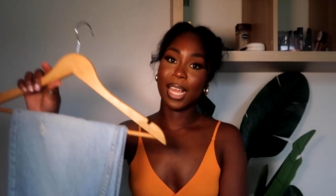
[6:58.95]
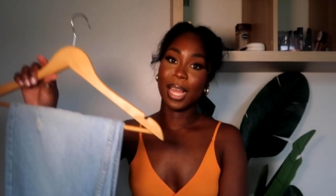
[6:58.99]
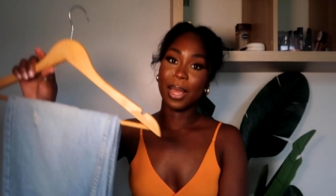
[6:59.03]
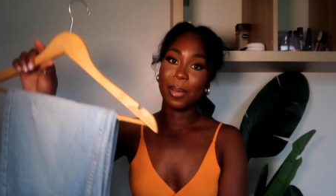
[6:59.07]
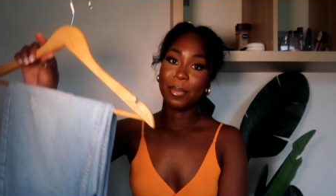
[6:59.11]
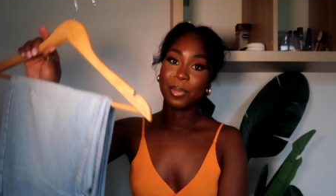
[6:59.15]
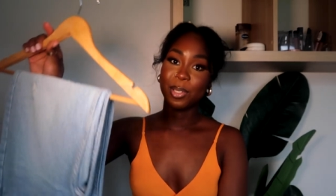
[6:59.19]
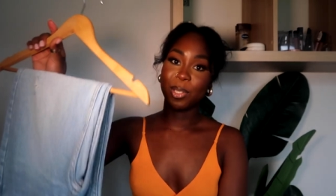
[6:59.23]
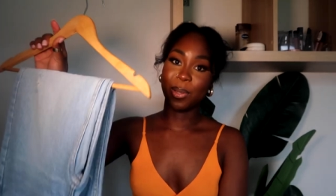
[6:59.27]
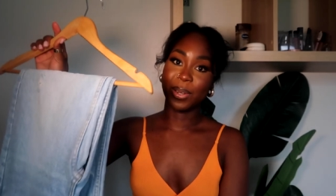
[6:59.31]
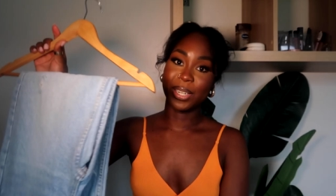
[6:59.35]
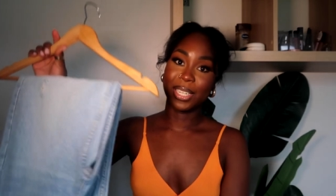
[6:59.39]

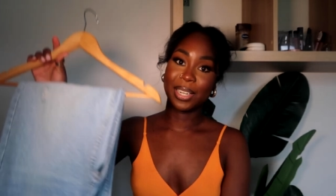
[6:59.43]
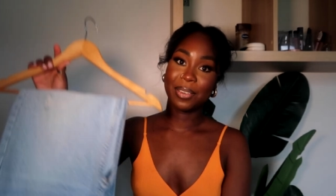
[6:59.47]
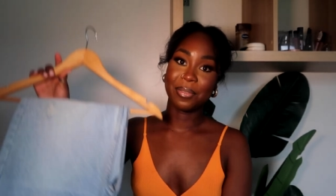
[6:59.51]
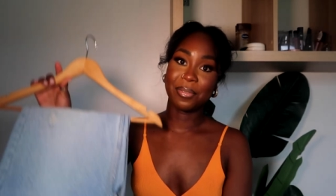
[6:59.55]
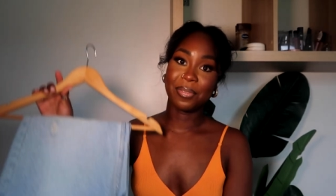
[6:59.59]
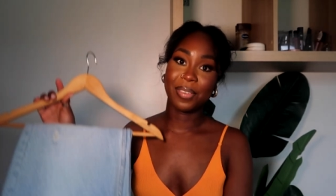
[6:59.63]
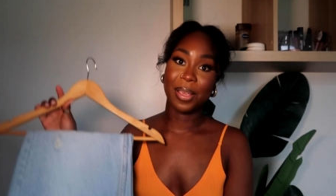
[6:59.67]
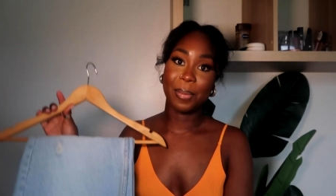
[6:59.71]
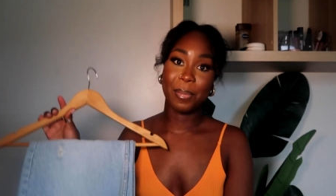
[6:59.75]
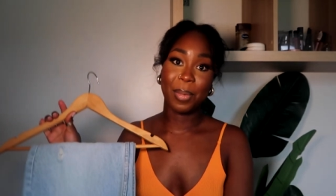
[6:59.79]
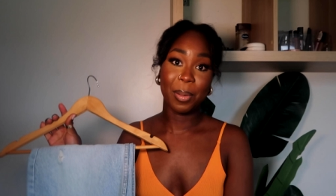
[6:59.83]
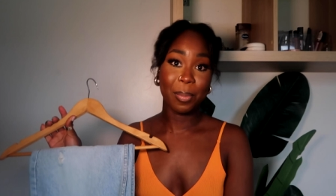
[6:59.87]
um, so it
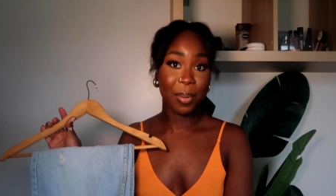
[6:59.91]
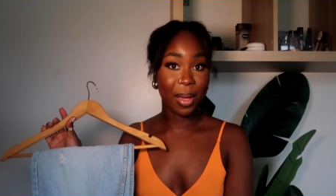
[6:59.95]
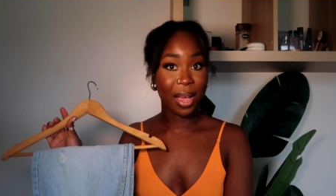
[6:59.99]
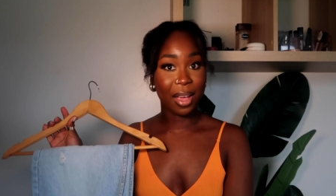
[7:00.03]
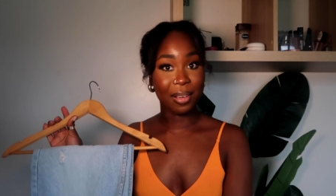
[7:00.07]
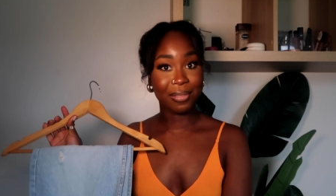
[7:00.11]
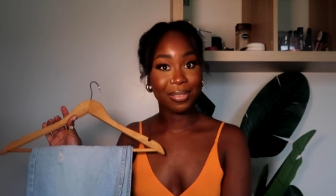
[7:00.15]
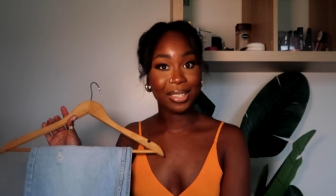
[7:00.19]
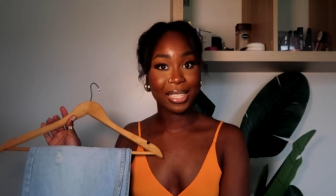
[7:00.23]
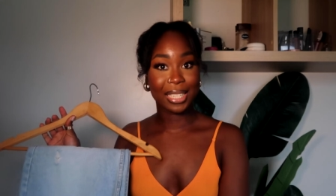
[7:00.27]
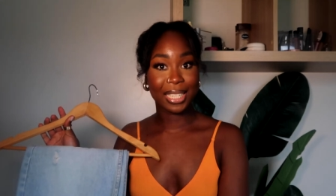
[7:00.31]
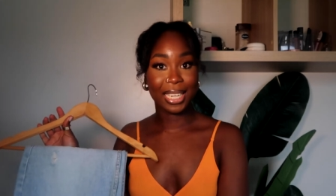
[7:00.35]
didn't fit me
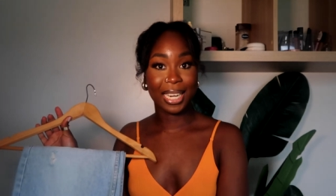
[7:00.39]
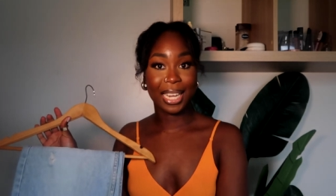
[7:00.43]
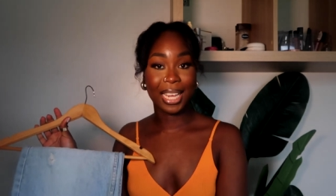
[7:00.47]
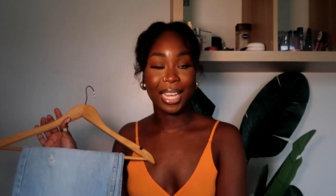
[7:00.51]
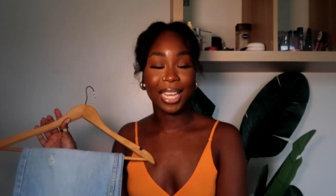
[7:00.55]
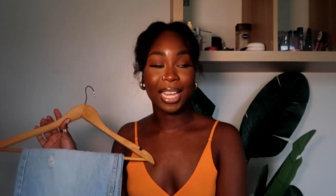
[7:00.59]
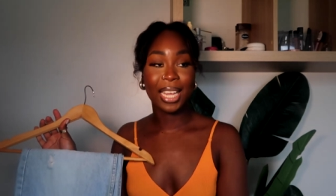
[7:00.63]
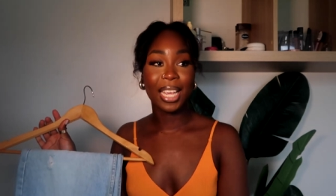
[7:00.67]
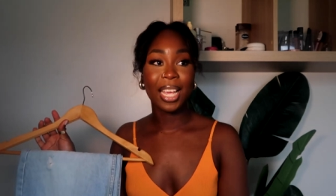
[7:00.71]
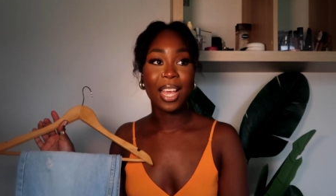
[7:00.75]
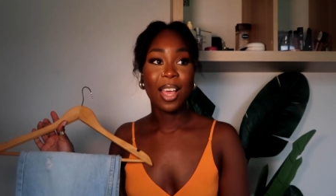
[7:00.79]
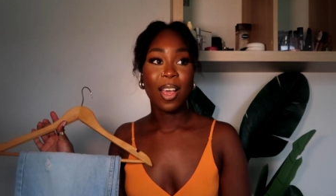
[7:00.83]

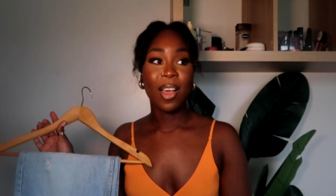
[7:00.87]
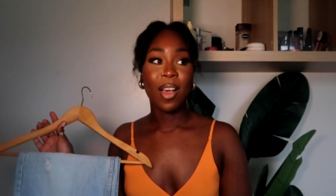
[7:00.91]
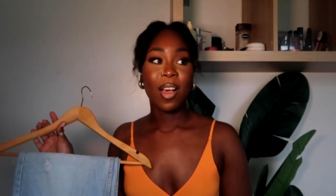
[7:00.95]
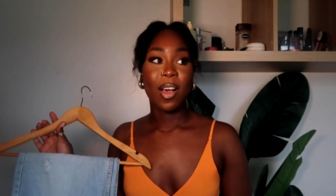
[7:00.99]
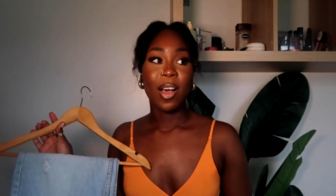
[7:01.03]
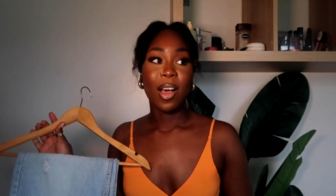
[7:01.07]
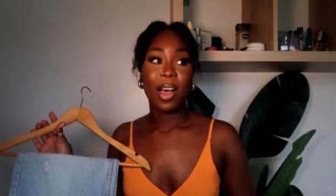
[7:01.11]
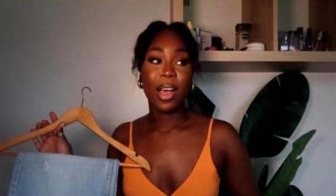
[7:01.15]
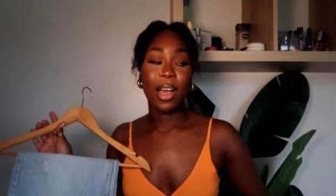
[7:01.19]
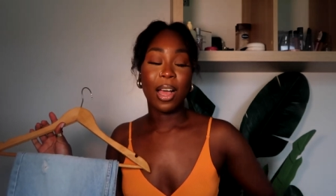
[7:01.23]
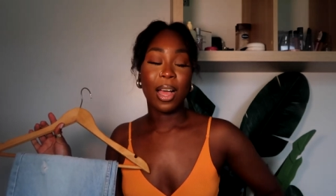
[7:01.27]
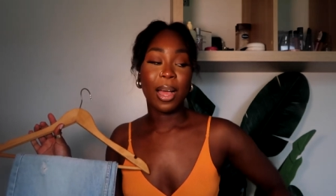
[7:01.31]
perfectly
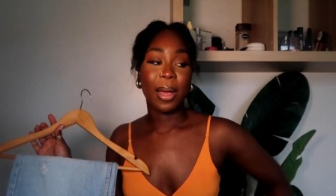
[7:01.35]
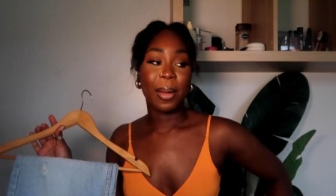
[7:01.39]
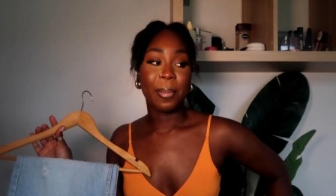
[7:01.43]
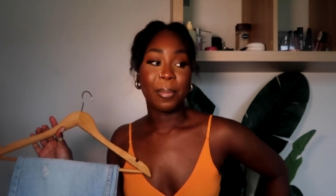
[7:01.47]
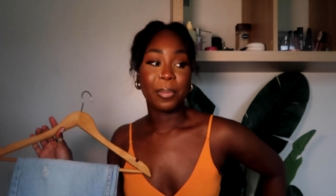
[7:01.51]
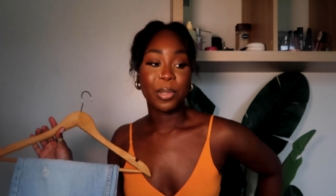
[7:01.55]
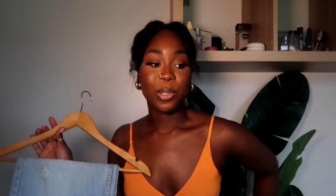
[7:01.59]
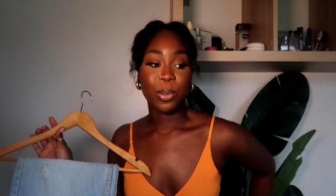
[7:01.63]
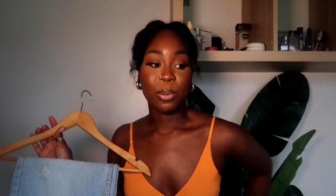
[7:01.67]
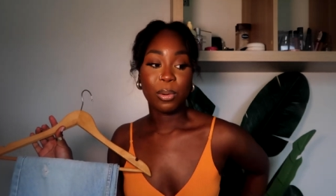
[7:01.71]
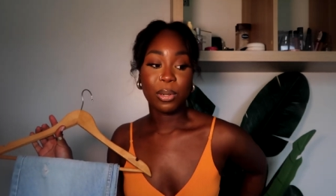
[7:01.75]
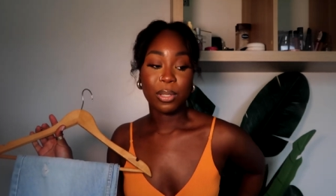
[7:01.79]

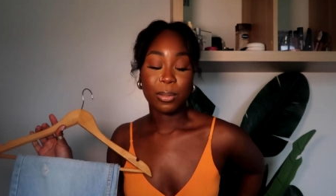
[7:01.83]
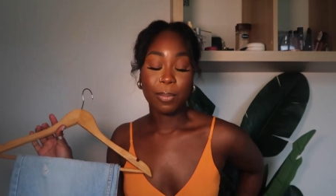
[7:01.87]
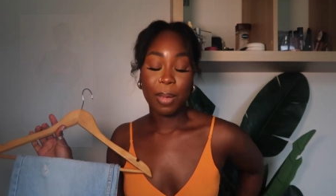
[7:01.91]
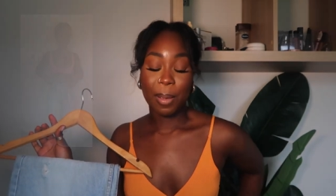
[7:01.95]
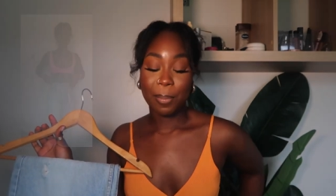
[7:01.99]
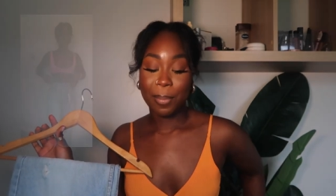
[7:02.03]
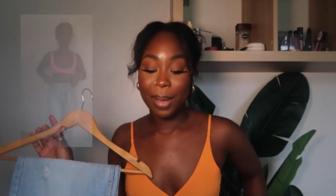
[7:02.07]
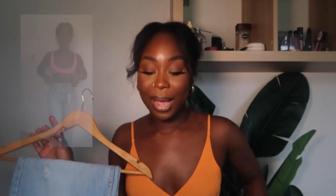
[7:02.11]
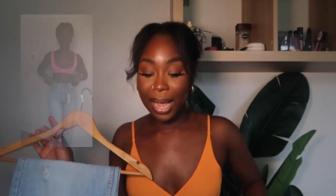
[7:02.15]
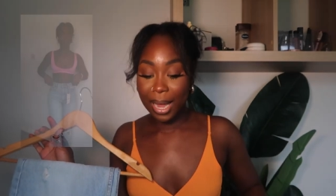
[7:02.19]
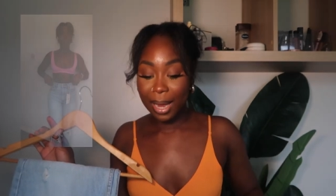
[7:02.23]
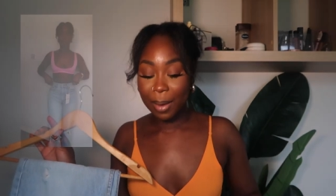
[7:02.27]
um, towards
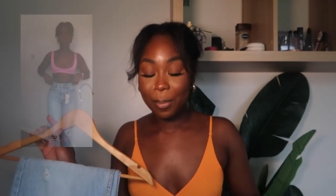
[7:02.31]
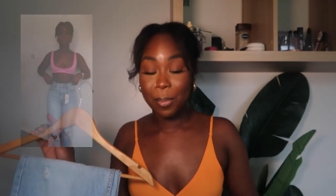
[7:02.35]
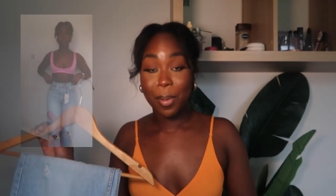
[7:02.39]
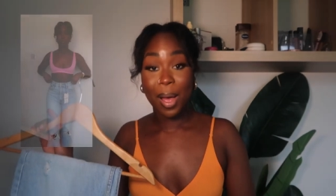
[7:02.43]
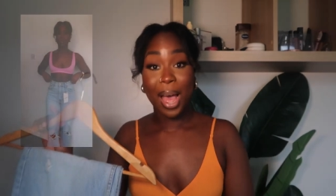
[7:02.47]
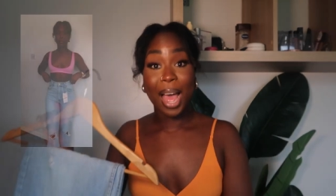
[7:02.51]
my back.